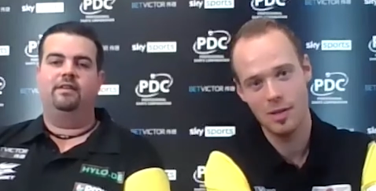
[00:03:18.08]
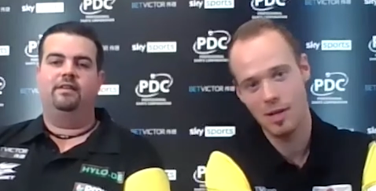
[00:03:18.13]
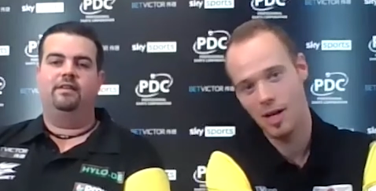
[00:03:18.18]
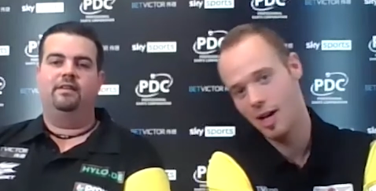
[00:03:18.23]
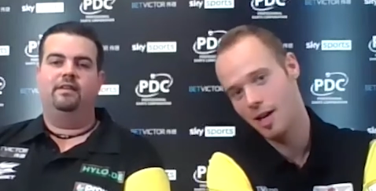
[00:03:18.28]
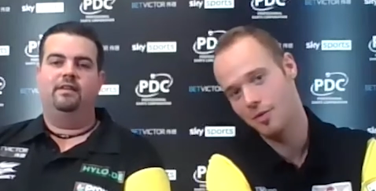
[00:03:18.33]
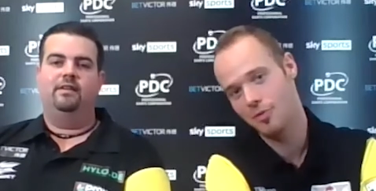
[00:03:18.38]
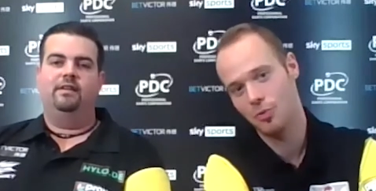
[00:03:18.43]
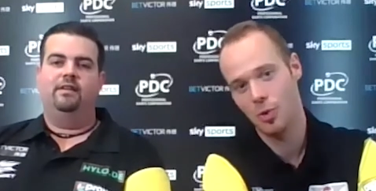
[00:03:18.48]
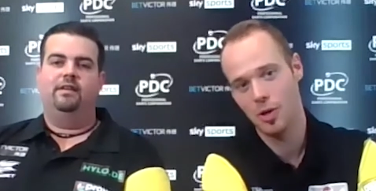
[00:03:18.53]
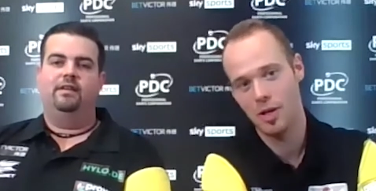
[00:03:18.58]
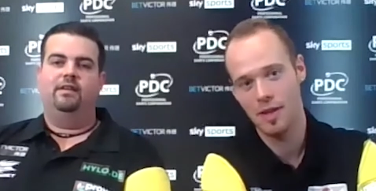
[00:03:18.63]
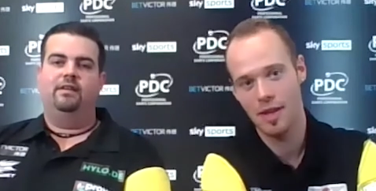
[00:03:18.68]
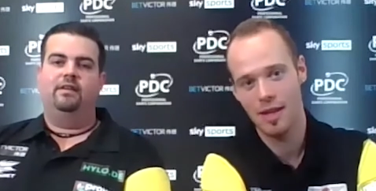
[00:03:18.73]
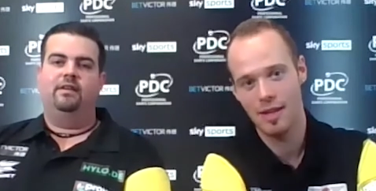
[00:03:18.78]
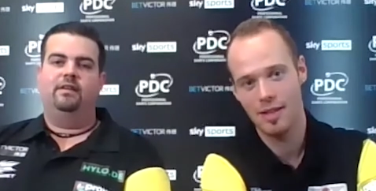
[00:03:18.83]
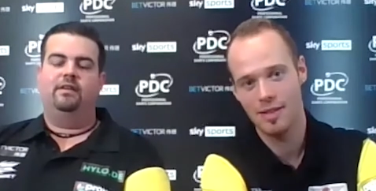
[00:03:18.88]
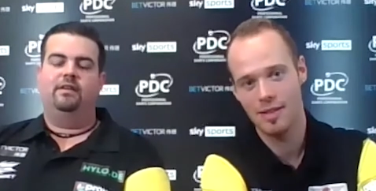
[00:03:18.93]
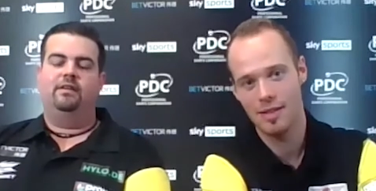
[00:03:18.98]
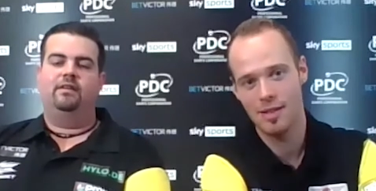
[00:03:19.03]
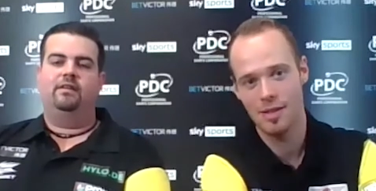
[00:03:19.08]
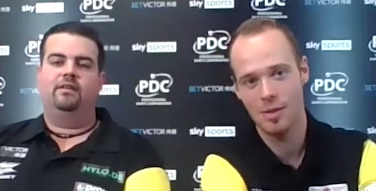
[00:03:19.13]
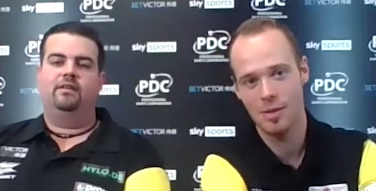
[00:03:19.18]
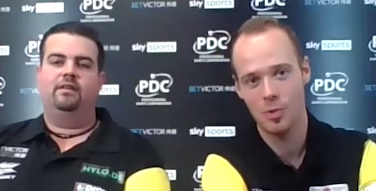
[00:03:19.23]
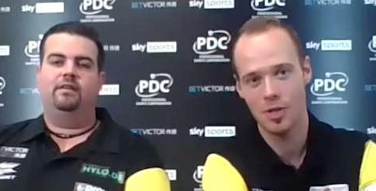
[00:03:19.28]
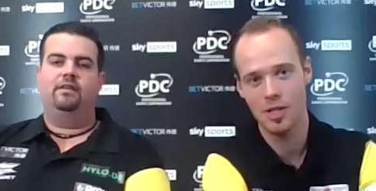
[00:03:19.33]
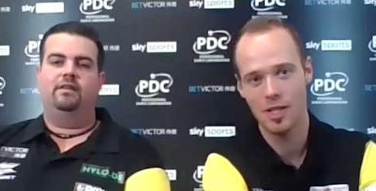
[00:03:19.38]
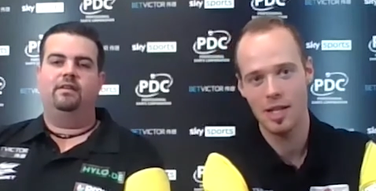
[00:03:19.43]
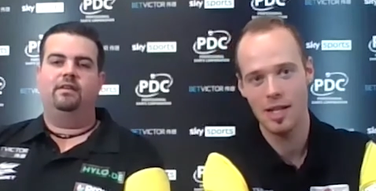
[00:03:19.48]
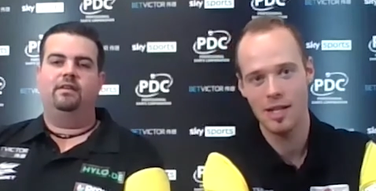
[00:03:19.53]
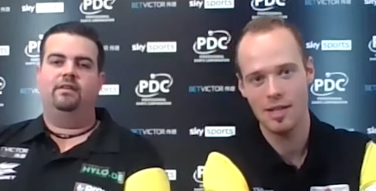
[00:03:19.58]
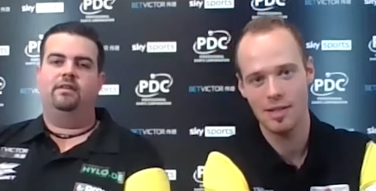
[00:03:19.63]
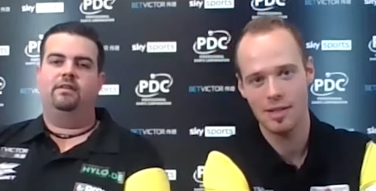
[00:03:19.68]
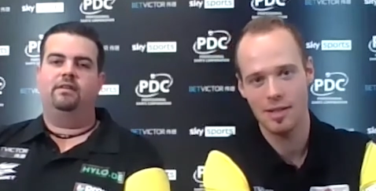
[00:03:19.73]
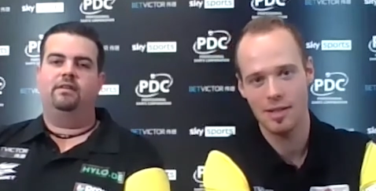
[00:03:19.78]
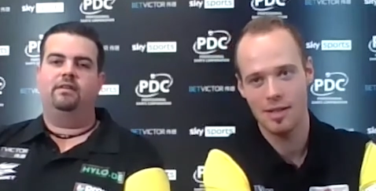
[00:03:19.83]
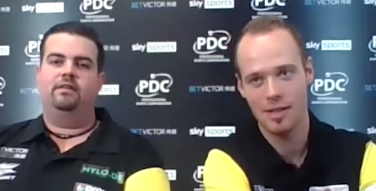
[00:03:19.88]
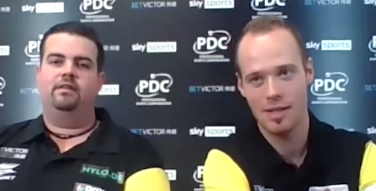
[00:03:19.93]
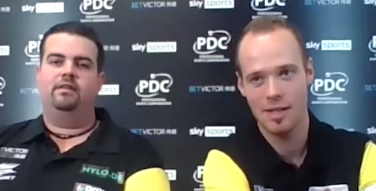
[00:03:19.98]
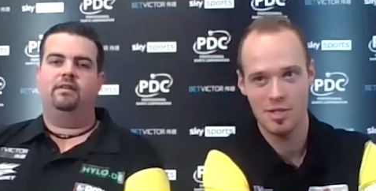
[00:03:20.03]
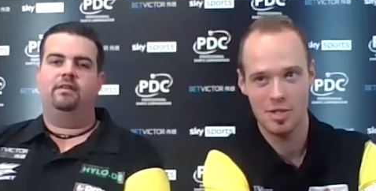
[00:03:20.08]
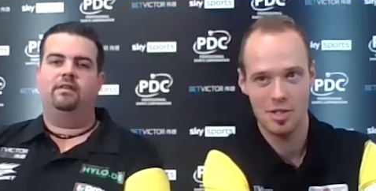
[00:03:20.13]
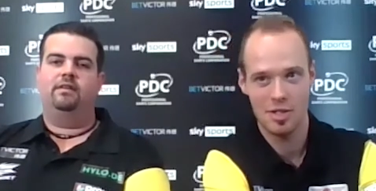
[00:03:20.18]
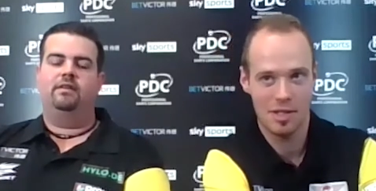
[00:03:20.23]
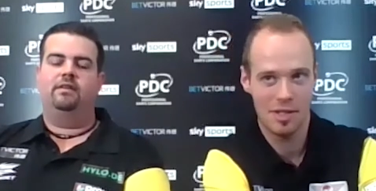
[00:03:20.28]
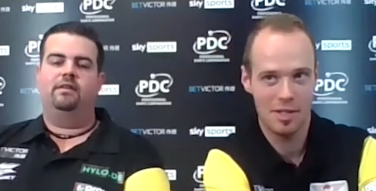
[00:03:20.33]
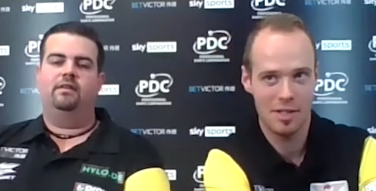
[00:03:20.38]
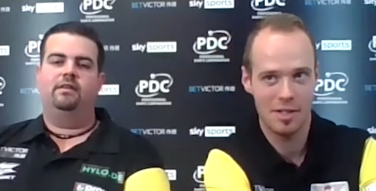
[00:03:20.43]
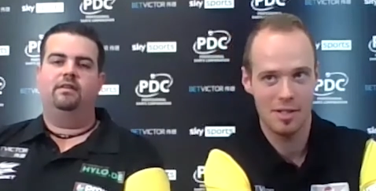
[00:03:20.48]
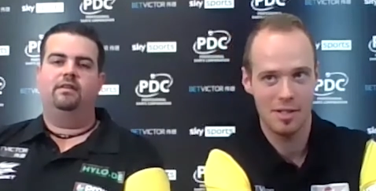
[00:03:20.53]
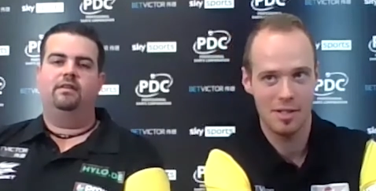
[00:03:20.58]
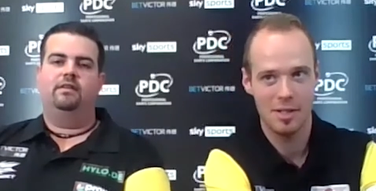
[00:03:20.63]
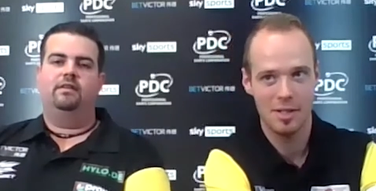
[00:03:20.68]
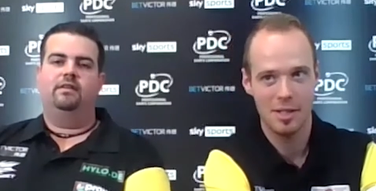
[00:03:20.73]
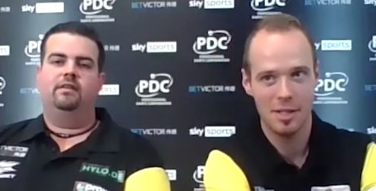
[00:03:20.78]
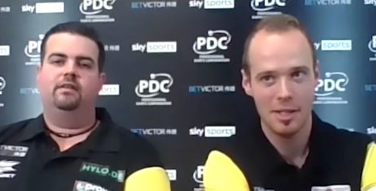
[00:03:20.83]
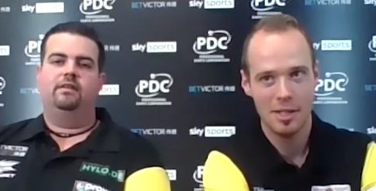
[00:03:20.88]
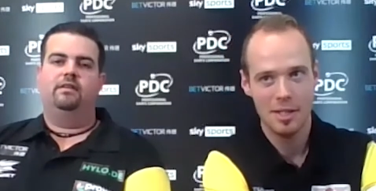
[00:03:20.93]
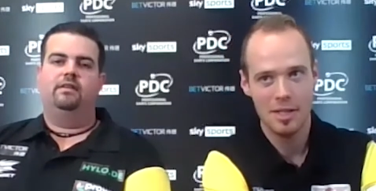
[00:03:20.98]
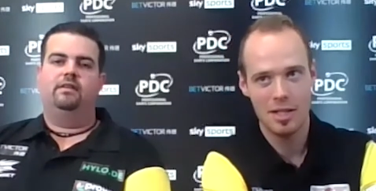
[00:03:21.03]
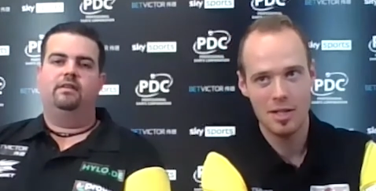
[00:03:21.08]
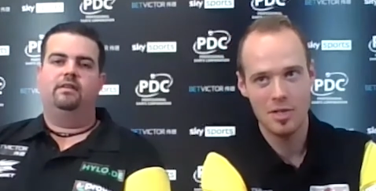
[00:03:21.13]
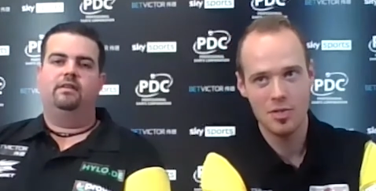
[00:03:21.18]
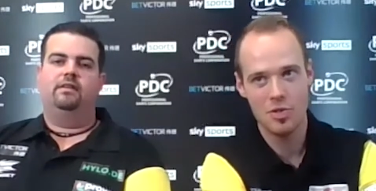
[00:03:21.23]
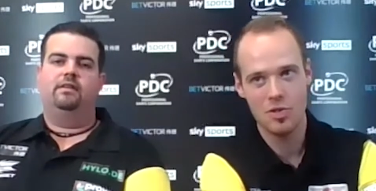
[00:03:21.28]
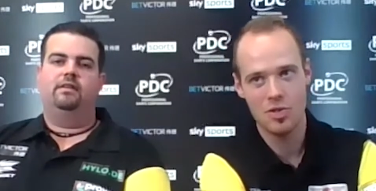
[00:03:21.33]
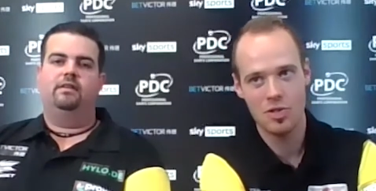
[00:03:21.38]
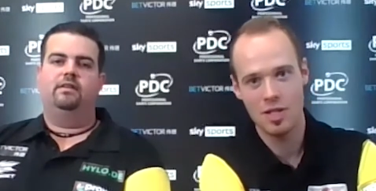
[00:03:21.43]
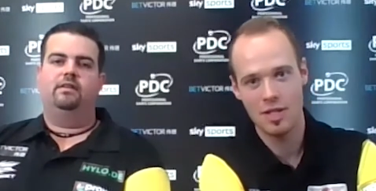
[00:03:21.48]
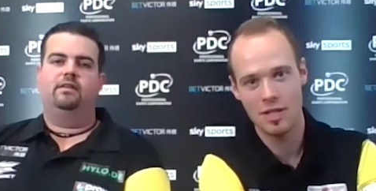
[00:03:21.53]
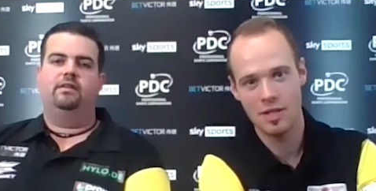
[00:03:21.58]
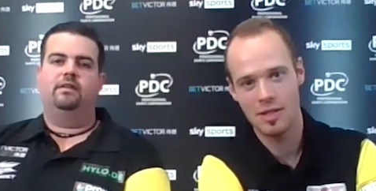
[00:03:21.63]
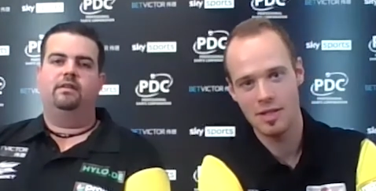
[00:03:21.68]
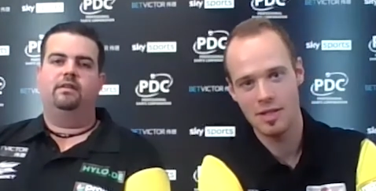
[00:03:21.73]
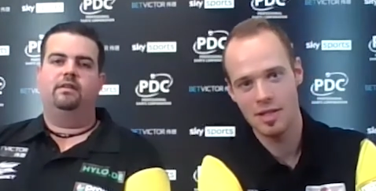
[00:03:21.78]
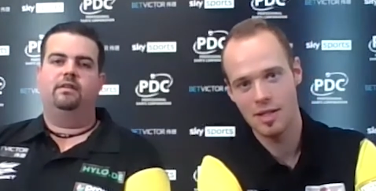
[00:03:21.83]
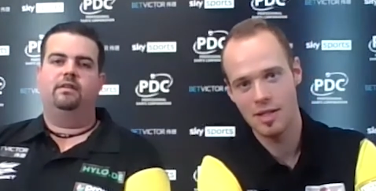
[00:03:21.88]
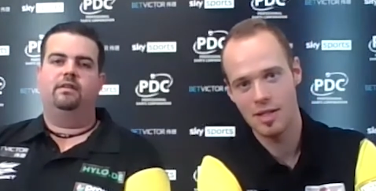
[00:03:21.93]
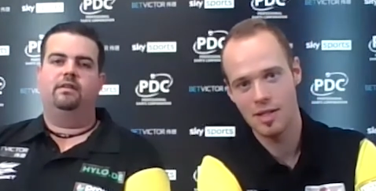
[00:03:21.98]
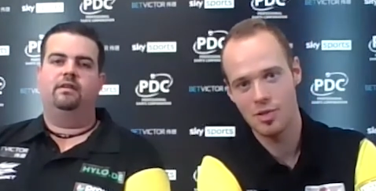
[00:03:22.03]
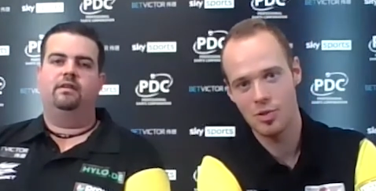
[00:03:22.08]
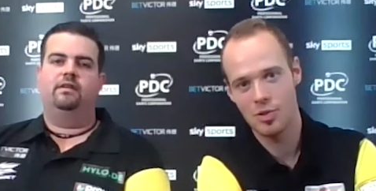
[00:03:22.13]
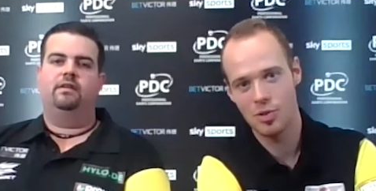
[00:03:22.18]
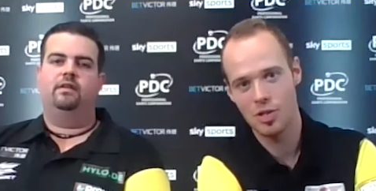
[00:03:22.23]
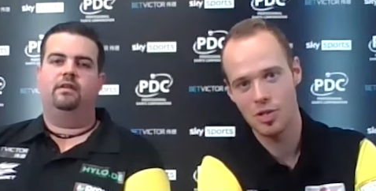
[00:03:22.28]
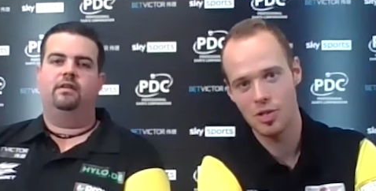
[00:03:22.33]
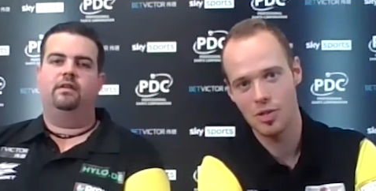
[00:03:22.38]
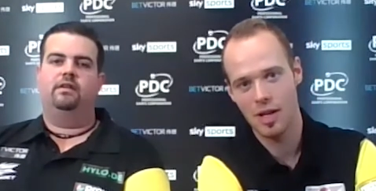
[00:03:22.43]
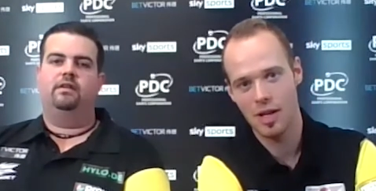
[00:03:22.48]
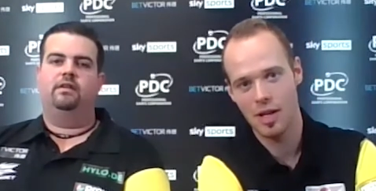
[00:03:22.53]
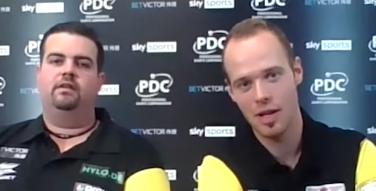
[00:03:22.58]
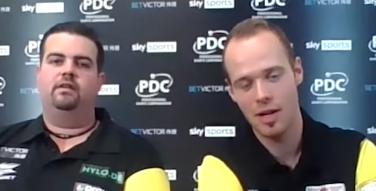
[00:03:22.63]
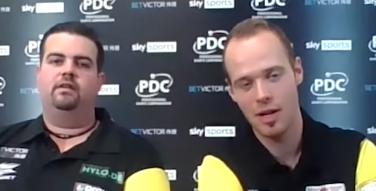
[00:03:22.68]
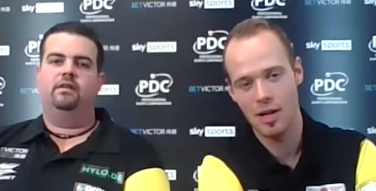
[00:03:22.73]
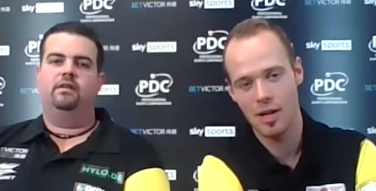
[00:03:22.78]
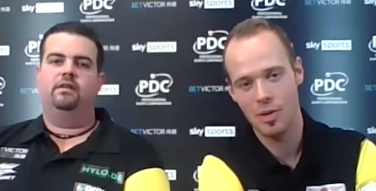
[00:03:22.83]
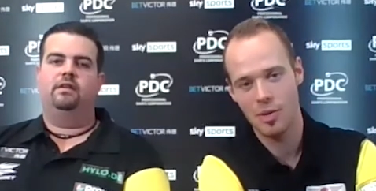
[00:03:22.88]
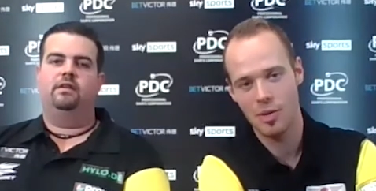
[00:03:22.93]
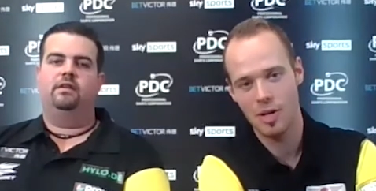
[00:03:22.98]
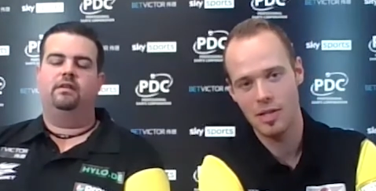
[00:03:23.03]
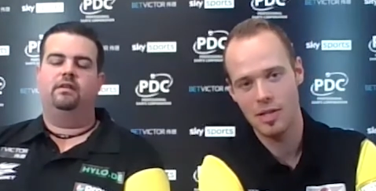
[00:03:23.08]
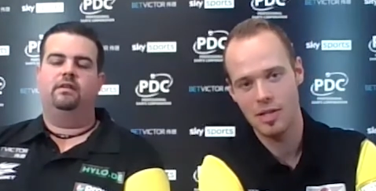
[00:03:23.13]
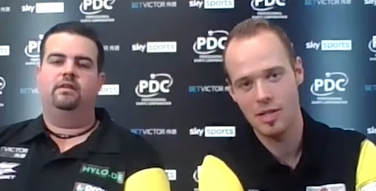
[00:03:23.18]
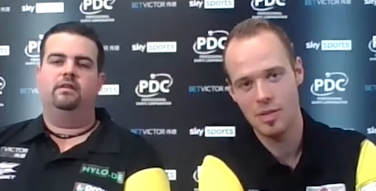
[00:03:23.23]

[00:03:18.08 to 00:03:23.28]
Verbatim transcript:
Speaker 1: have won that uh, one yet. Uh, I think. Uh, Jesus and uh, Toni together are a great